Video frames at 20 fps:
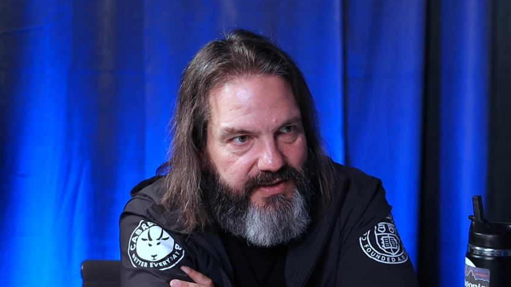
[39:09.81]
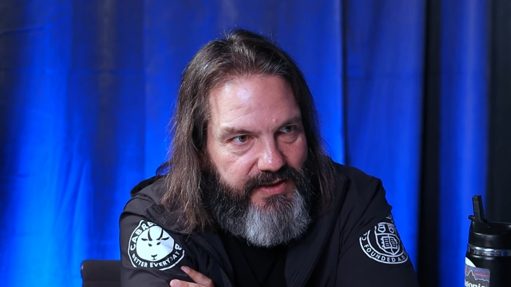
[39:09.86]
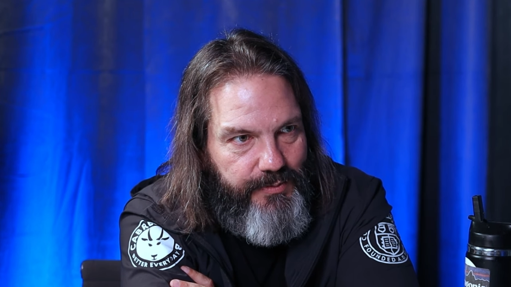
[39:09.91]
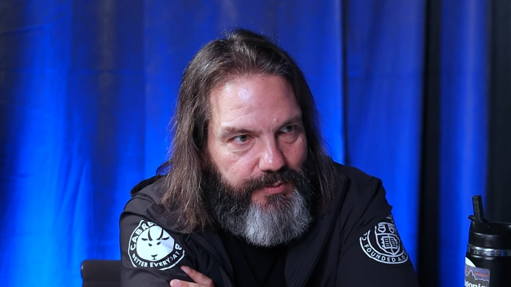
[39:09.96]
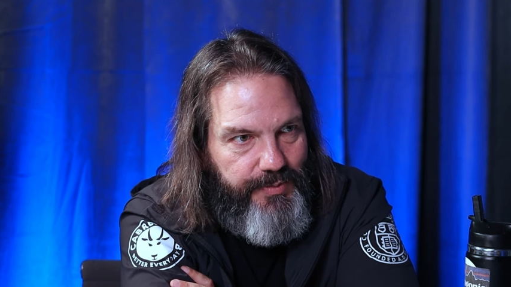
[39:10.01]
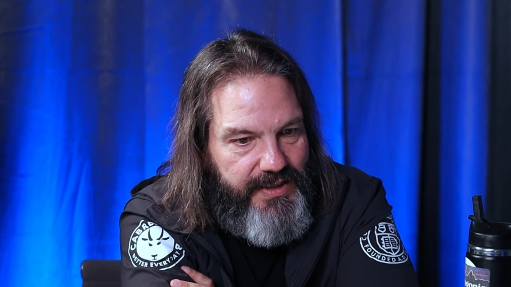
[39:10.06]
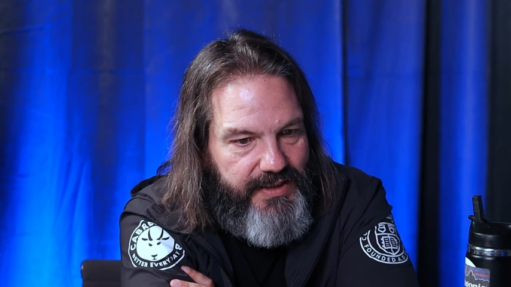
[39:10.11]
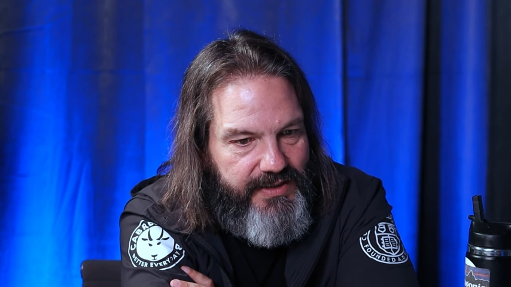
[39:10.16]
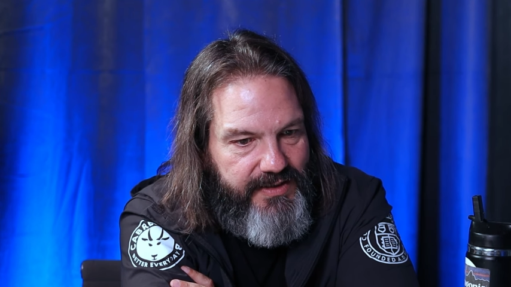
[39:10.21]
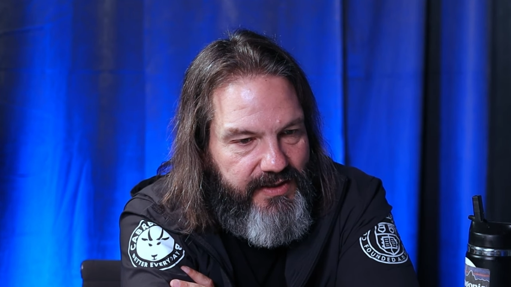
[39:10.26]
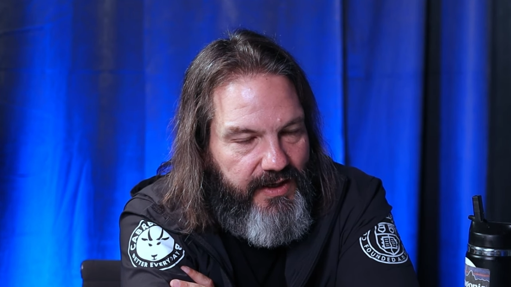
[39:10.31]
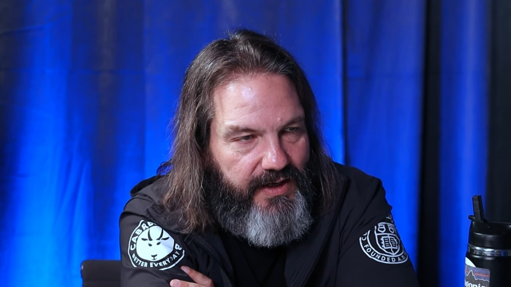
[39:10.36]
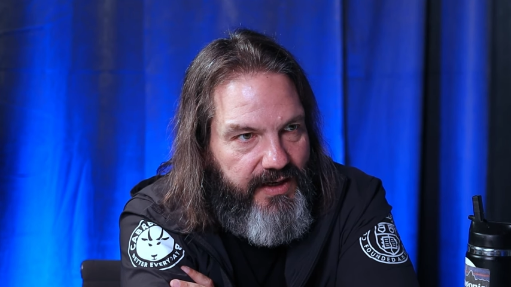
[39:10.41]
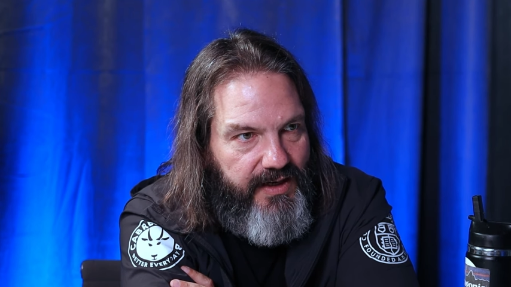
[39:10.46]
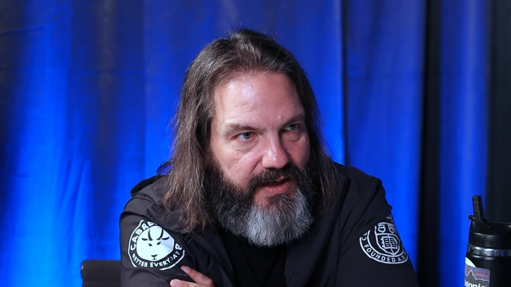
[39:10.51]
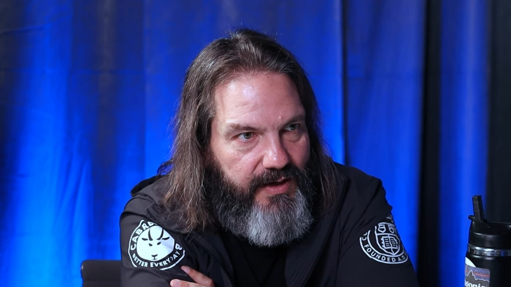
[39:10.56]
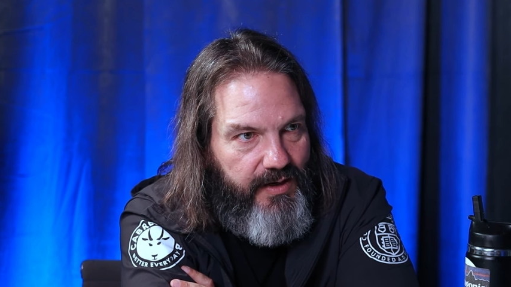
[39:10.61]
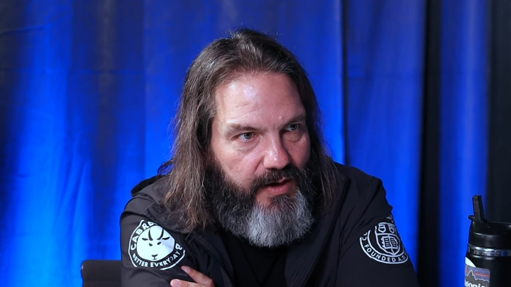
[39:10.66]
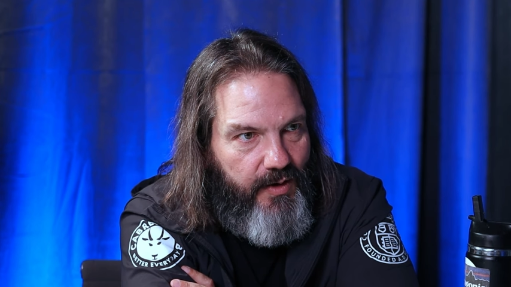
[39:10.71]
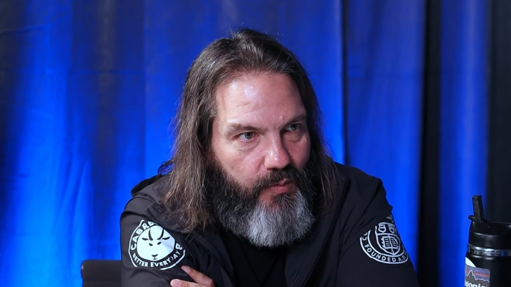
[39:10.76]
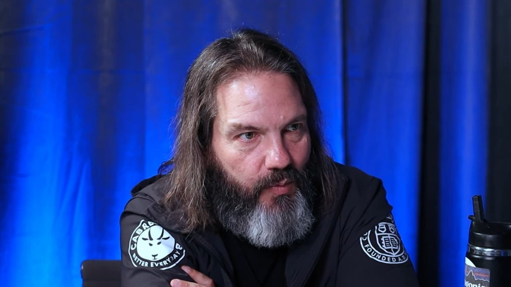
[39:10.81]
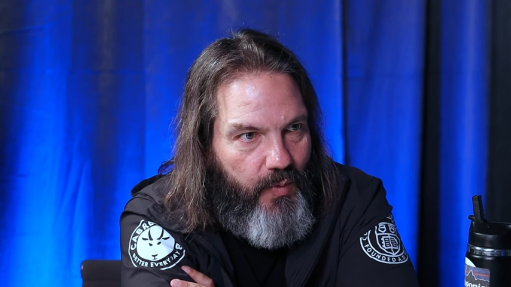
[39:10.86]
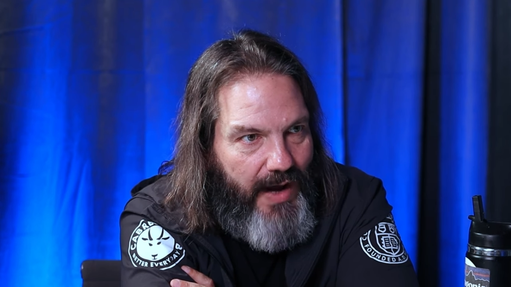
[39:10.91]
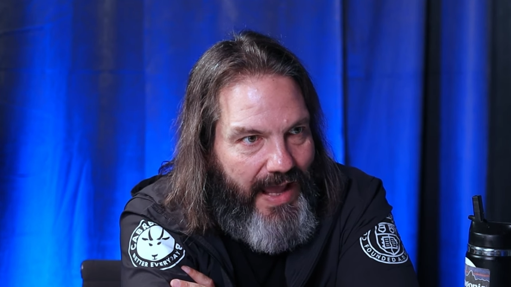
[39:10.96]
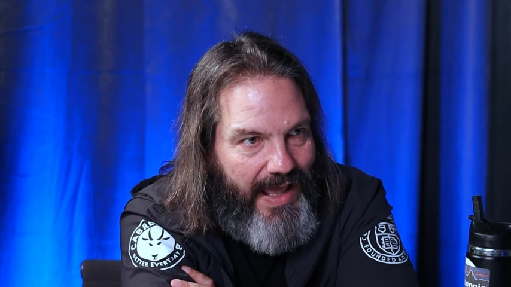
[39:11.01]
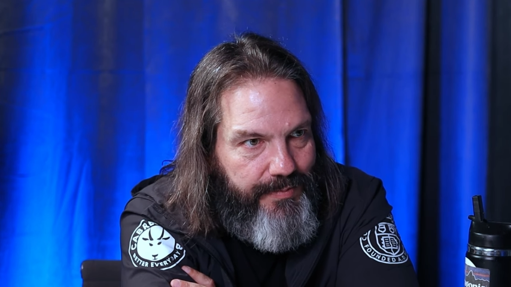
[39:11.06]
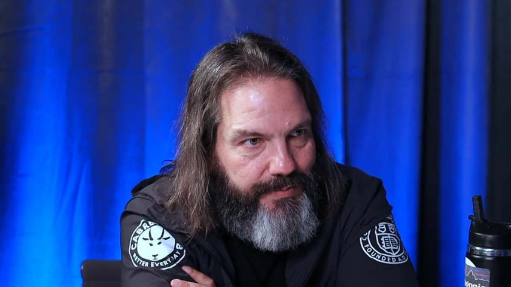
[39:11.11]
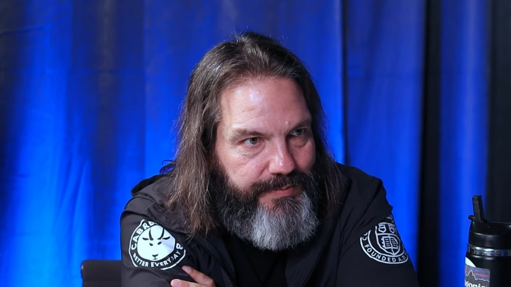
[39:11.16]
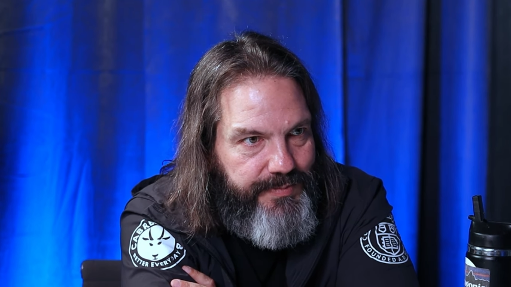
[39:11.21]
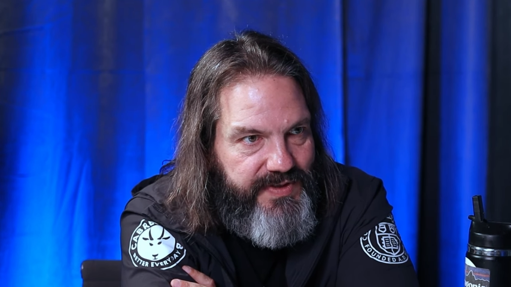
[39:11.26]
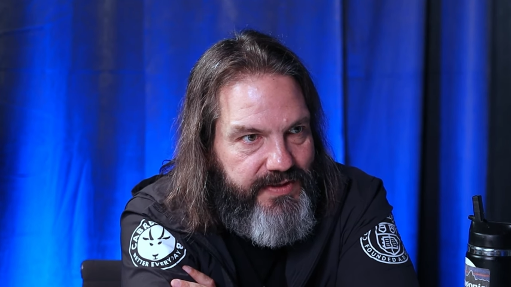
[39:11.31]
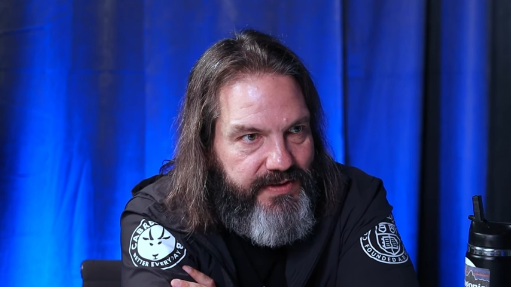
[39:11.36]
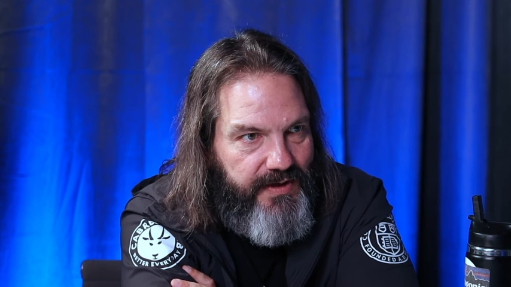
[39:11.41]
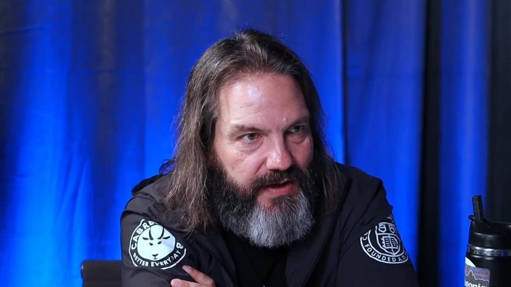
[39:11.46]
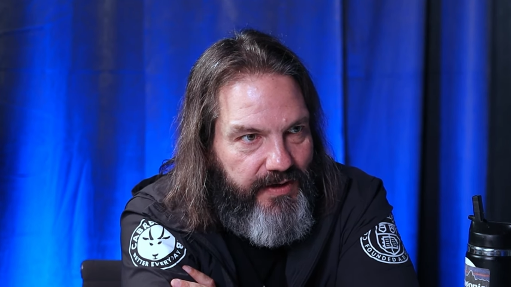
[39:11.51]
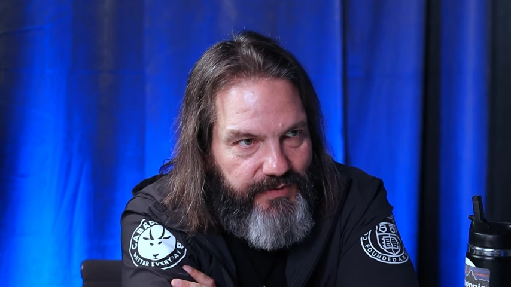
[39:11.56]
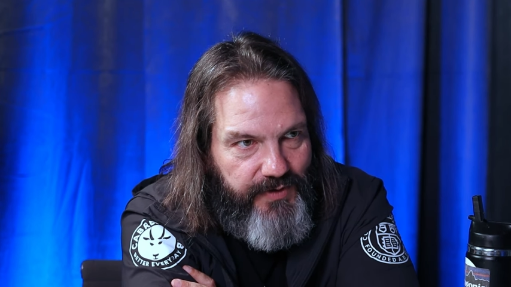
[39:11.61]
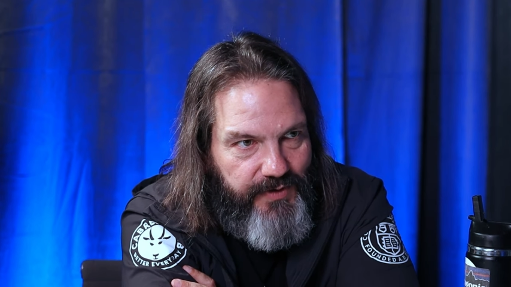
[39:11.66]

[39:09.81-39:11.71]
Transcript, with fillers: They're based on a webs of